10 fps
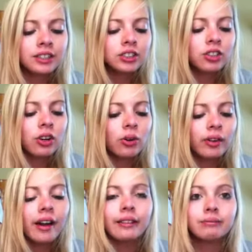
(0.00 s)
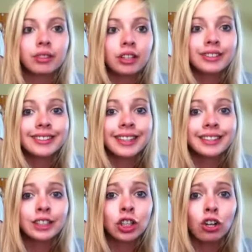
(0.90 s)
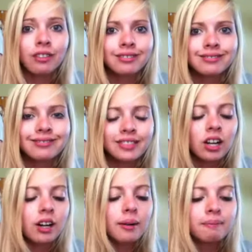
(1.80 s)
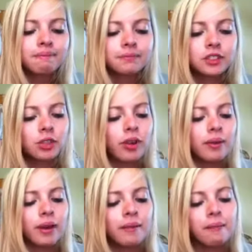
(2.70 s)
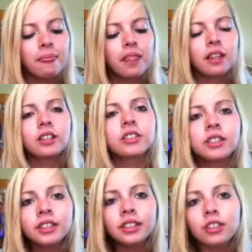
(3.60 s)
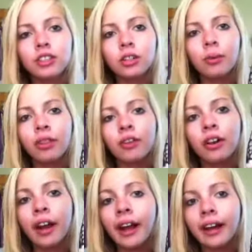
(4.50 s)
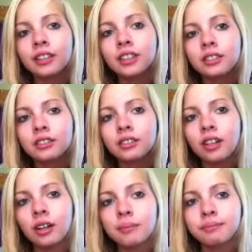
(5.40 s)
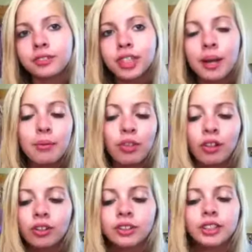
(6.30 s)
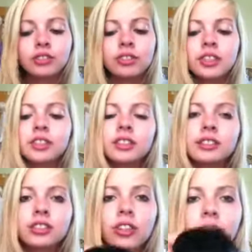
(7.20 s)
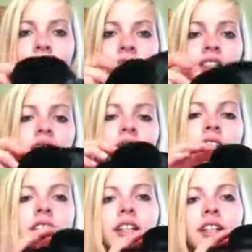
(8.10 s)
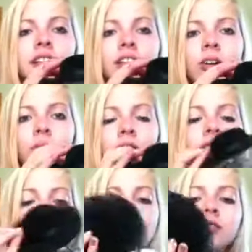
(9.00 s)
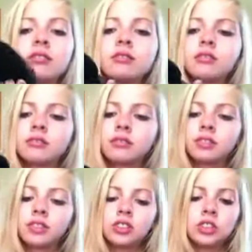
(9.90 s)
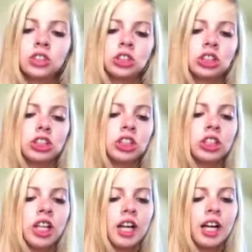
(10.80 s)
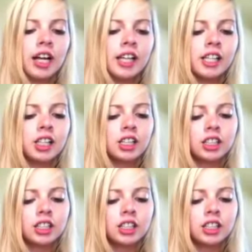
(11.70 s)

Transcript: so, yeah, I'll just get to the doll. So anyway, so this is her without her hat. She came with all her accessories. Here's her hat. And it can go on like